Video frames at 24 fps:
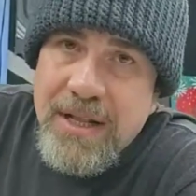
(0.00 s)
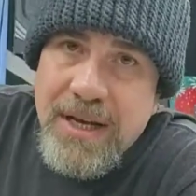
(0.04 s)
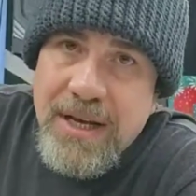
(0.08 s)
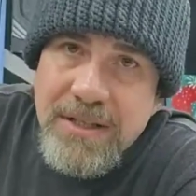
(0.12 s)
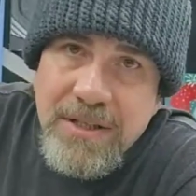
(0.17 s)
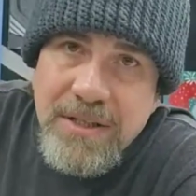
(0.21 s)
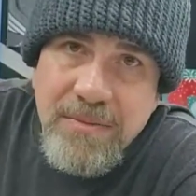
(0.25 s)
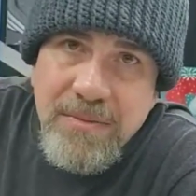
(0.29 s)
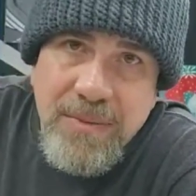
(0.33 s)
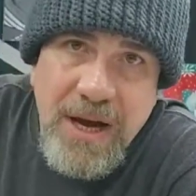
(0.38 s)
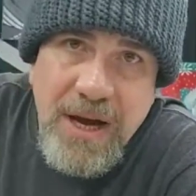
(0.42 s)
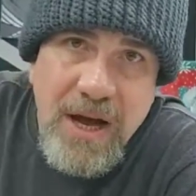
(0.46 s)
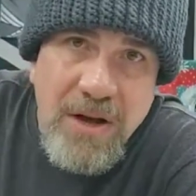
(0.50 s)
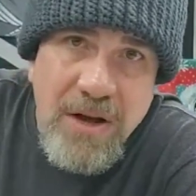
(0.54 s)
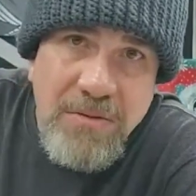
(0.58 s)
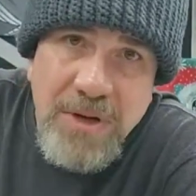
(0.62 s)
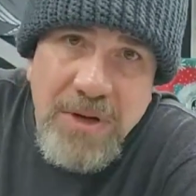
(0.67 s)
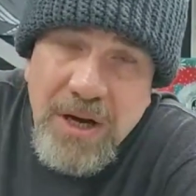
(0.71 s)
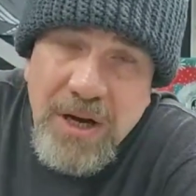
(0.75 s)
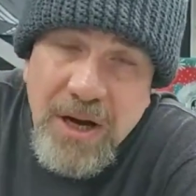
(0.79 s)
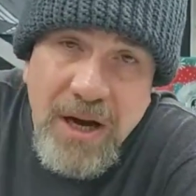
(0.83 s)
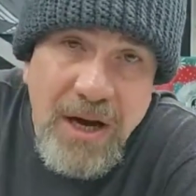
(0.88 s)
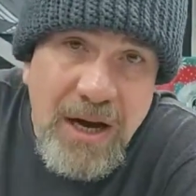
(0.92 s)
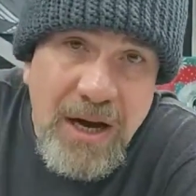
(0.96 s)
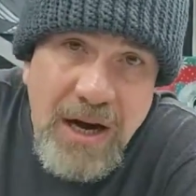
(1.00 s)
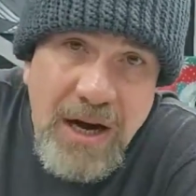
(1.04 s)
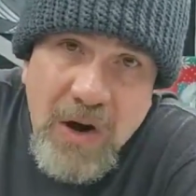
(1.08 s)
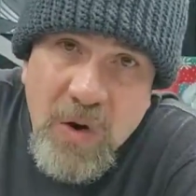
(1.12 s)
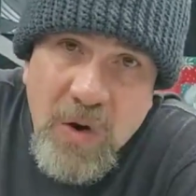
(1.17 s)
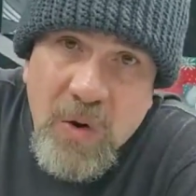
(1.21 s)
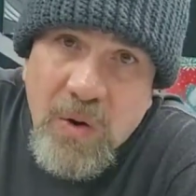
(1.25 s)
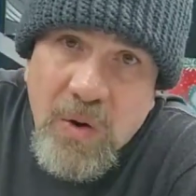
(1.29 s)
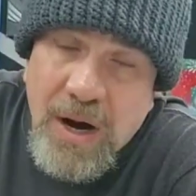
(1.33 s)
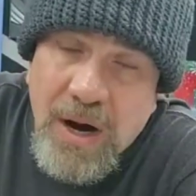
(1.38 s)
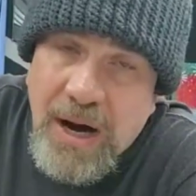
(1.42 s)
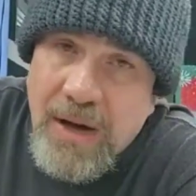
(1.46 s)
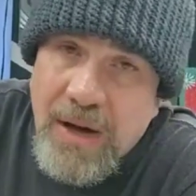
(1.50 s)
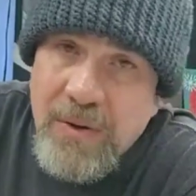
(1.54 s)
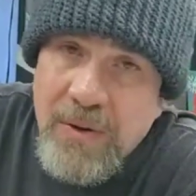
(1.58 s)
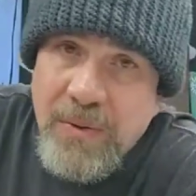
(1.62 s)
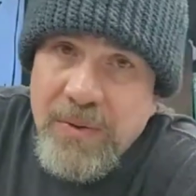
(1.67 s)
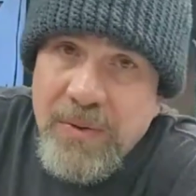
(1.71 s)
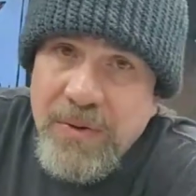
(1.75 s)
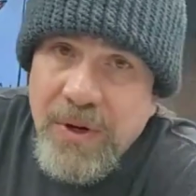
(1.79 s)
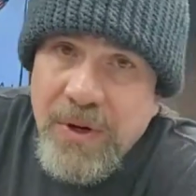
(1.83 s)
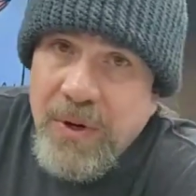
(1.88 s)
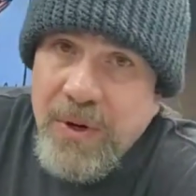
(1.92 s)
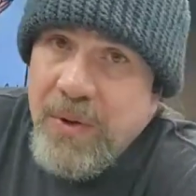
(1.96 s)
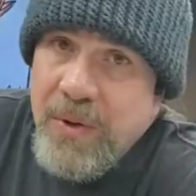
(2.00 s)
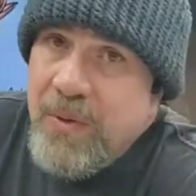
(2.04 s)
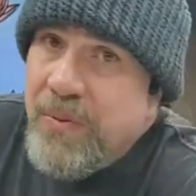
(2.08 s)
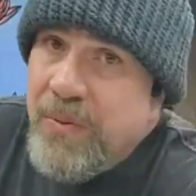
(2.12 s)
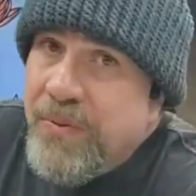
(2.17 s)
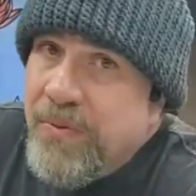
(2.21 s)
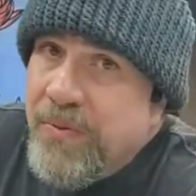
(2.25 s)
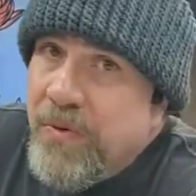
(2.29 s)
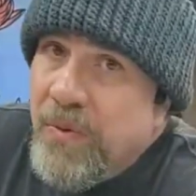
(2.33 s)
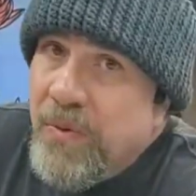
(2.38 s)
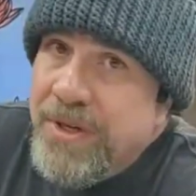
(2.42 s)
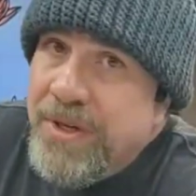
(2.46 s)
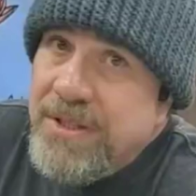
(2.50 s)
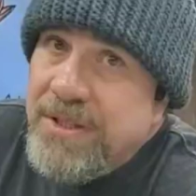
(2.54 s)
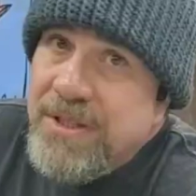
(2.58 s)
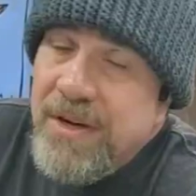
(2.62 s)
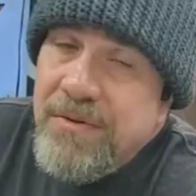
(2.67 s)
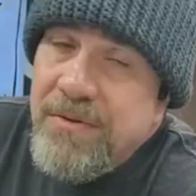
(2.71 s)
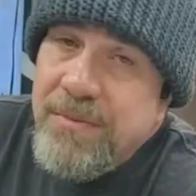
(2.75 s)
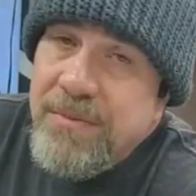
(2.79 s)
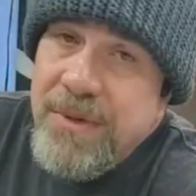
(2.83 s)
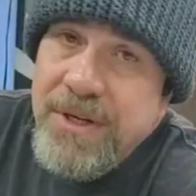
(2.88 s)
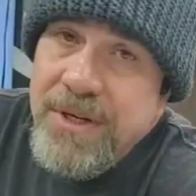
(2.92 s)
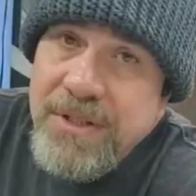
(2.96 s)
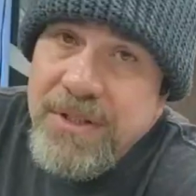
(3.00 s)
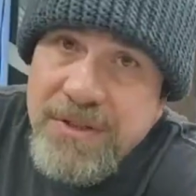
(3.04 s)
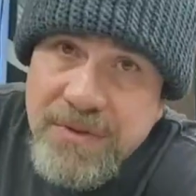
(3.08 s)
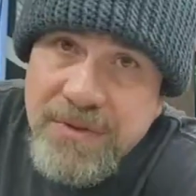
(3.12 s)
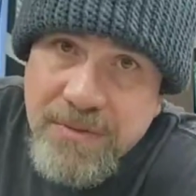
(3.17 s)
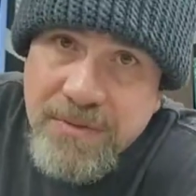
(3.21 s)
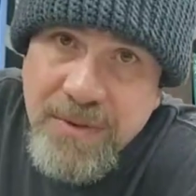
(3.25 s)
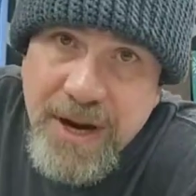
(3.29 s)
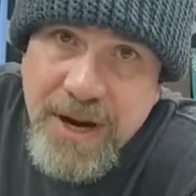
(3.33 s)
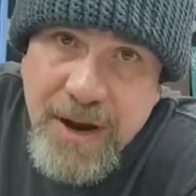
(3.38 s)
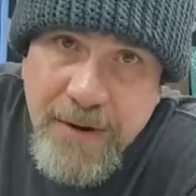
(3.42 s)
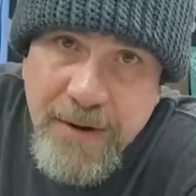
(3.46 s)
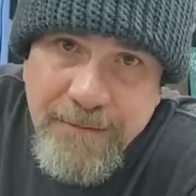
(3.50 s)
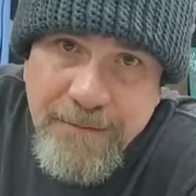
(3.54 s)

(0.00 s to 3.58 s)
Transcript: That's about I don't know, 27 minutes from now.